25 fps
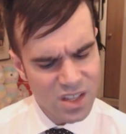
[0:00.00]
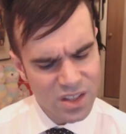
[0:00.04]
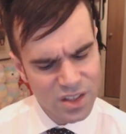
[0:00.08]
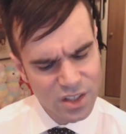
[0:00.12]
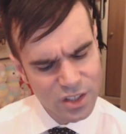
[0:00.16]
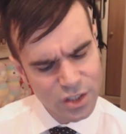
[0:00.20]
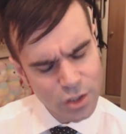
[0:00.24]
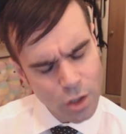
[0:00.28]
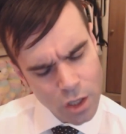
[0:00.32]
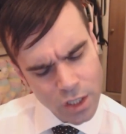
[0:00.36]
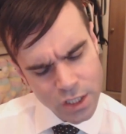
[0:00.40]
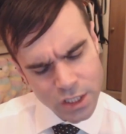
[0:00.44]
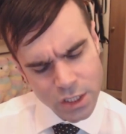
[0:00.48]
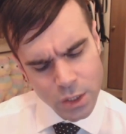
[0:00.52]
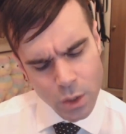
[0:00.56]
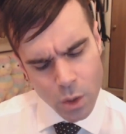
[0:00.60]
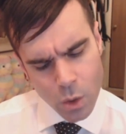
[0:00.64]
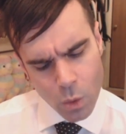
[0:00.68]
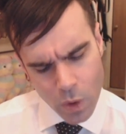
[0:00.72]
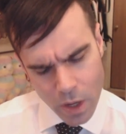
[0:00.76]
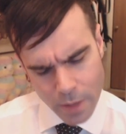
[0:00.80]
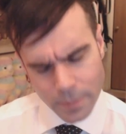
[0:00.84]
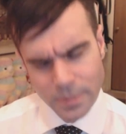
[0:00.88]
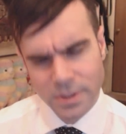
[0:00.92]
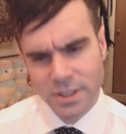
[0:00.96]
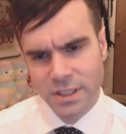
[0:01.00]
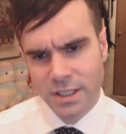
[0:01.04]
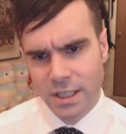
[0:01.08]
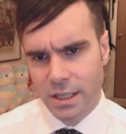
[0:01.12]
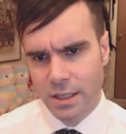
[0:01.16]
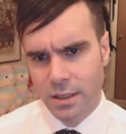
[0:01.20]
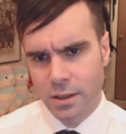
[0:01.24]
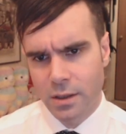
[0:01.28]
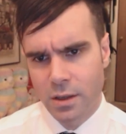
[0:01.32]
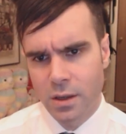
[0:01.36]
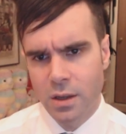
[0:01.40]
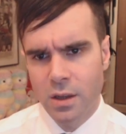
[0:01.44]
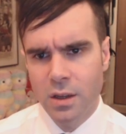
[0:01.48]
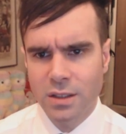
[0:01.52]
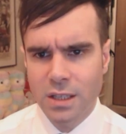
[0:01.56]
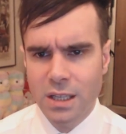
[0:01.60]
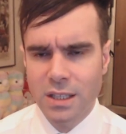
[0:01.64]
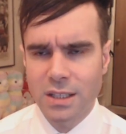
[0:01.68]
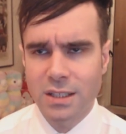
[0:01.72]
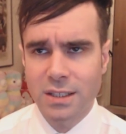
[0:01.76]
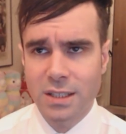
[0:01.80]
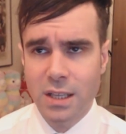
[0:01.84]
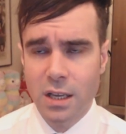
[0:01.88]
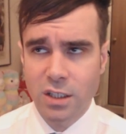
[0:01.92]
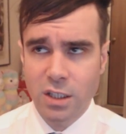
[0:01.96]
There's also a website
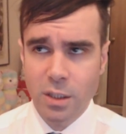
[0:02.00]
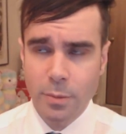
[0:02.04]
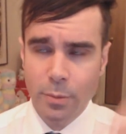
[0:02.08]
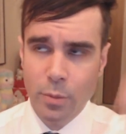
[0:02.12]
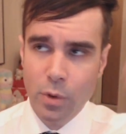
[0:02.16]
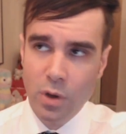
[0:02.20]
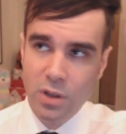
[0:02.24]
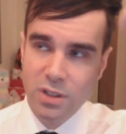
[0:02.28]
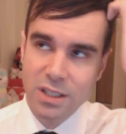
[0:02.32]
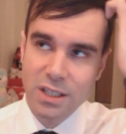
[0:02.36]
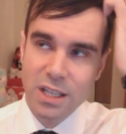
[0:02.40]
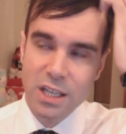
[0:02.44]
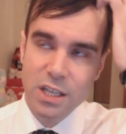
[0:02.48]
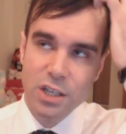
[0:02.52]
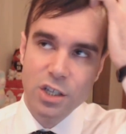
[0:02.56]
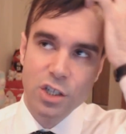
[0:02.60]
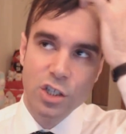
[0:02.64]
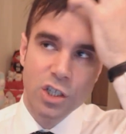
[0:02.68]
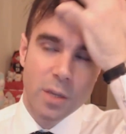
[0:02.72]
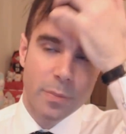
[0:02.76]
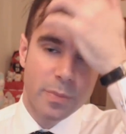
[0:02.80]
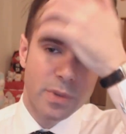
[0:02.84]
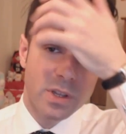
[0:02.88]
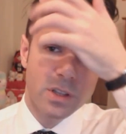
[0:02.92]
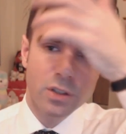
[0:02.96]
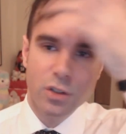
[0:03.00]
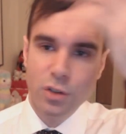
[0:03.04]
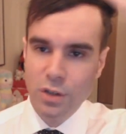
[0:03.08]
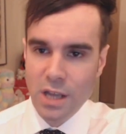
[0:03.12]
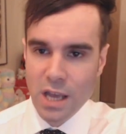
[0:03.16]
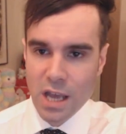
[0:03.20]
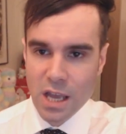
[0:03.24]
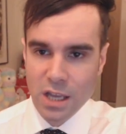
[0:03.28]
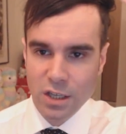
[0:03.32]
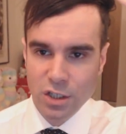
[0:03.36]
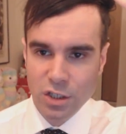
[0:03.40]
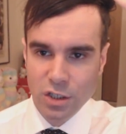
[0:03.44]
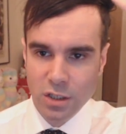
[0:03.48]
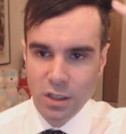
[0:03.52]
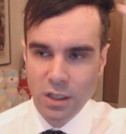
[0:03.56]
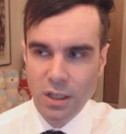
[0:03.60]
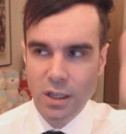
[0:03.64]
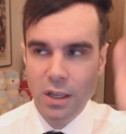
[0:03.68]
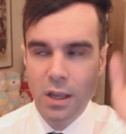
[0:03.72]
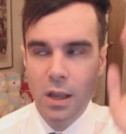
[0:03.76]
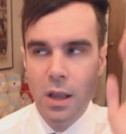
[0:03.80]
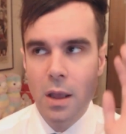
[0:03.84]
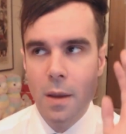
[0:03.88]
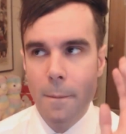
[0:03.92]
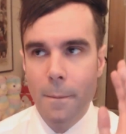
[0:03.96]
that sells the books, and they ship
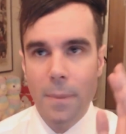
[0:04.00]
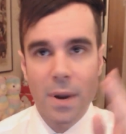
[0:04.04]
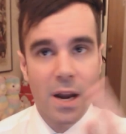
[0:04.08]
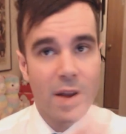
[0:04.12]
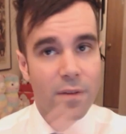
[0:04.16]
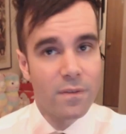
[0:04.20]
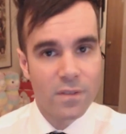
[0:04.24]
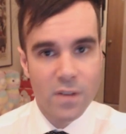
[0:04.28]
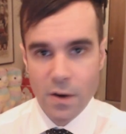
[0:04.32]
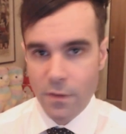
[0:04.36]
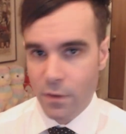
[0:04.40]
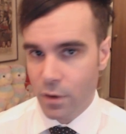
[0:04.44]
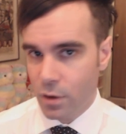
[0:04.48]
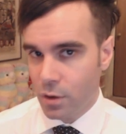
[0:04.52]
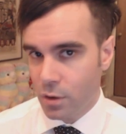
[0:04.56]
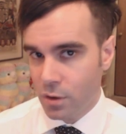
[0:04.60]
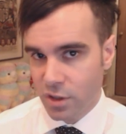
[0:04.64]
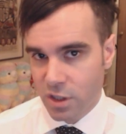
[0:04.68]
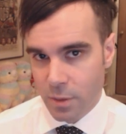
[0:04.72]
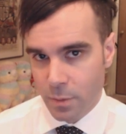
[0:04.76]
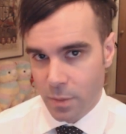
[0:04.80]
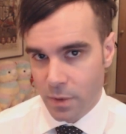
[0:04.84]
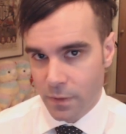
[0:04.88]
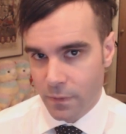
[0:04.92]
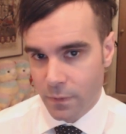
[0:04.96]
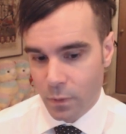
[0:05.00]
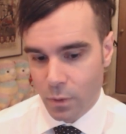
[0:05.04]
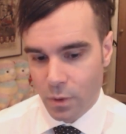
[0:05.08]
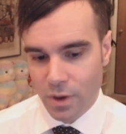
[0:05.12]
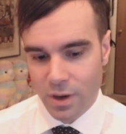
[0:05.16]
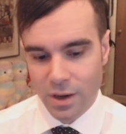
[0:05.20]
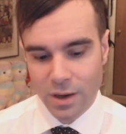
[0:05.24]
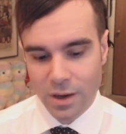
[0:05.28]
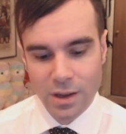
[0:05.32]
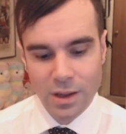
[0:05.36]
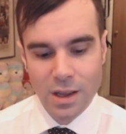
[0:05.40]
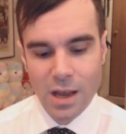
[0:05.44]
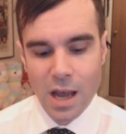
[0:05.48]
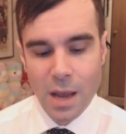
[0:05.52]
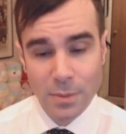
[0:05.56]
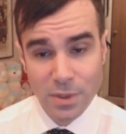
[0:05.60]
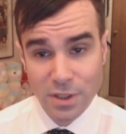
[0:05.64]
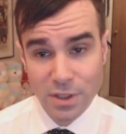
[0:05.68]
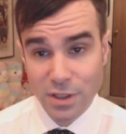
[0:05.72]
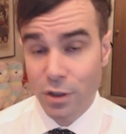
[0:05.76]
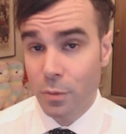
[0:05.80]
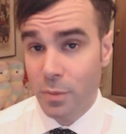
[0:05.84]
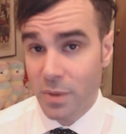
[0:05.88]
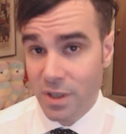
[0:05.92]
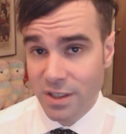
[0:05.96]
internationally, but I've never used it before. I'm
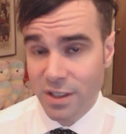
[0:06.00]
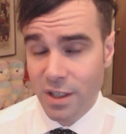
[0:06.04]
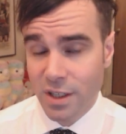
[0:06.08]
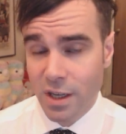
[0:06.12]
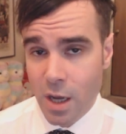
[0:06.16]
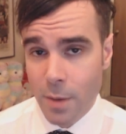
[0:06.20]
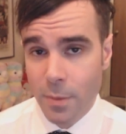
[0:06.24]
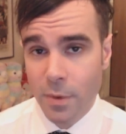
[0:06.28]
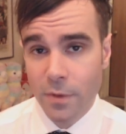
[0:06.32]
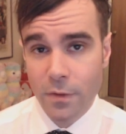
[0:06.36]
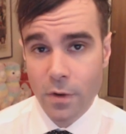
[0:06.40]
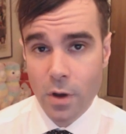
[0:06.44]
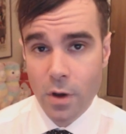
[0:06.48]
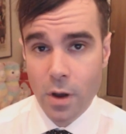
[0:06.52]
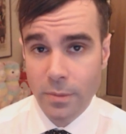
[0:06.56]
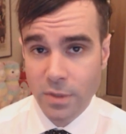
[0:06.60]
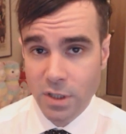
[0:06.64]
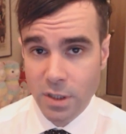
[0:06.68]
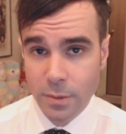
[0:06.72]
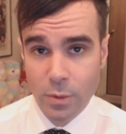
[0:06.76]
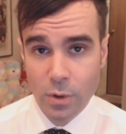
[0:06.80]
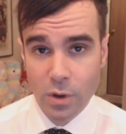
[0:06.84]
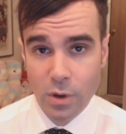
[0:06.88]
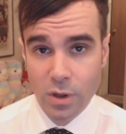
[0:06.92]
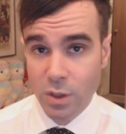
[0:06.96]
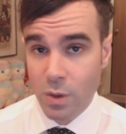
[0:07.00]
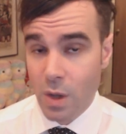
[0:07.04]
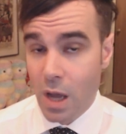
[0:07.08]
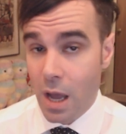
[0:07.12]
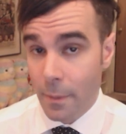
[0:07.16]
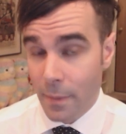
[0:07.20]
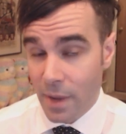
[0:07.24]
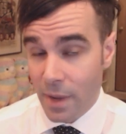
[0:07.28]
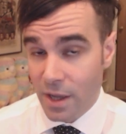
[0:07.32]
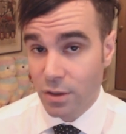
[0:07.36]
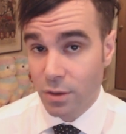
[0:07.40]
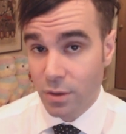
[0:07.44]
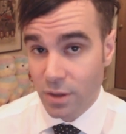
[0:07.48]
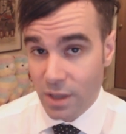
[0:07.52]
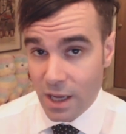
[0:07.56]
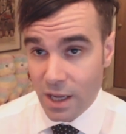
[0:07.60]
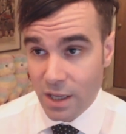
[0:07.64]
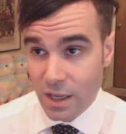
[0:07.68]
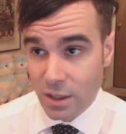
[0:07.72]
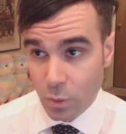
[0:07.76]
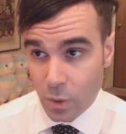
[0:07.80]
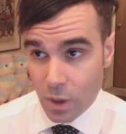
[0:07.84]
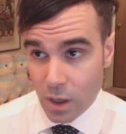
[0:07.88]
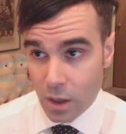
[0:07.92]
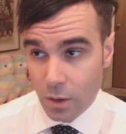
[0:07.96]
still missing a couple volumes of the book, so I might do that
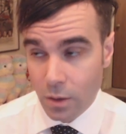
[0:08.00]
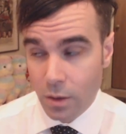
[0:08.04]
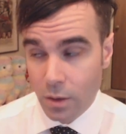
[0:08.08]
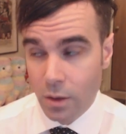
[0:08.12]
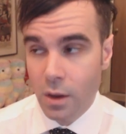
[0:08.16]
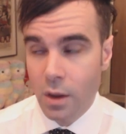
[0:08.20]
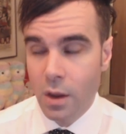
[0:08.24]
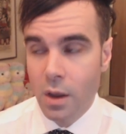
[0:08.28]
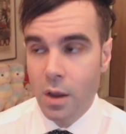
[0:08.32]
as well.